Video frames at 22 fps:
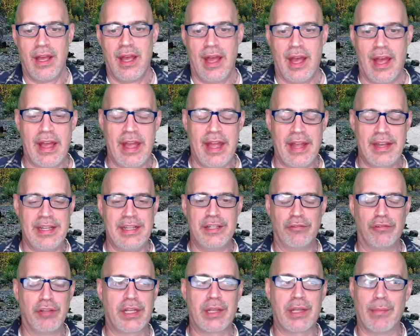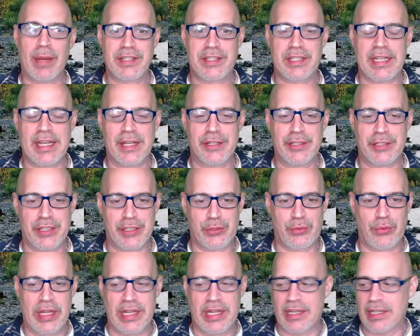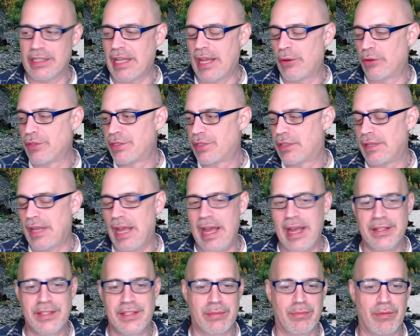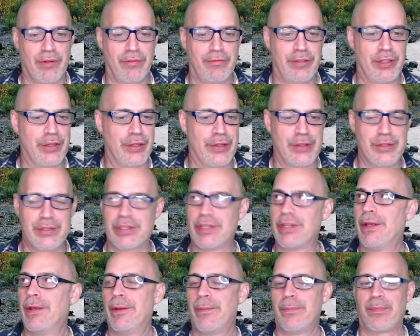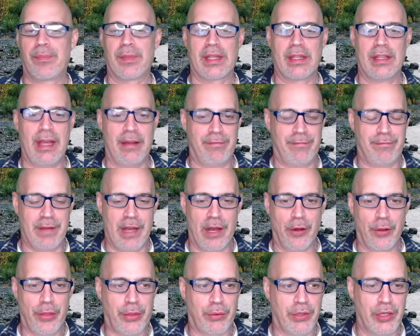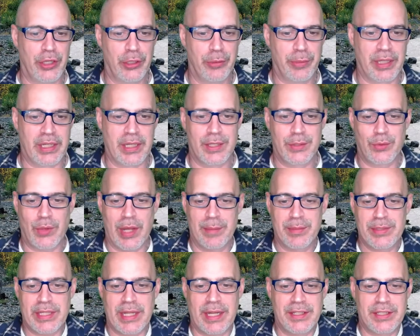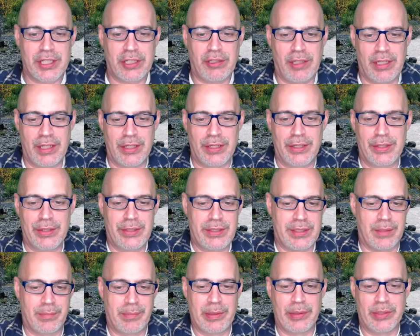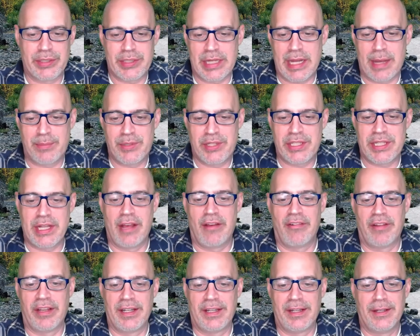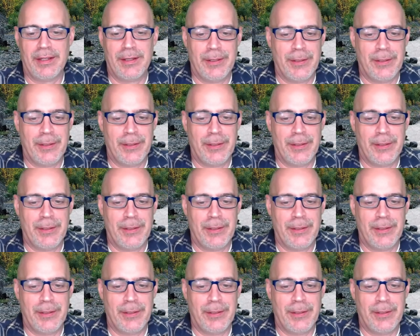I need to look at my schedule this week because I had some reviews that fell through because websites closed and people stopped selling.